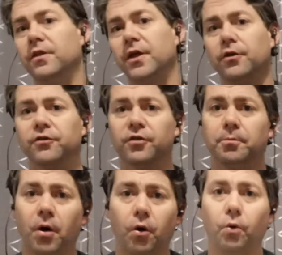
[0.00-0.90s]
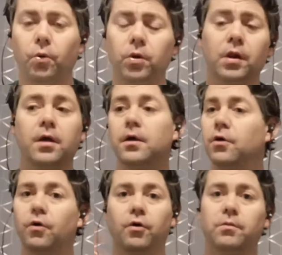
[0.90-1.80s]
and then onto the pole,
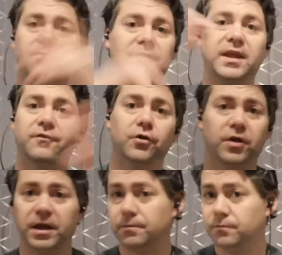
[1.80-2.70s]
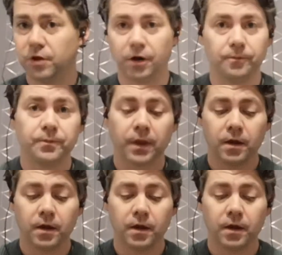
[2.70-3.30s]
or Vicky Verky, you know.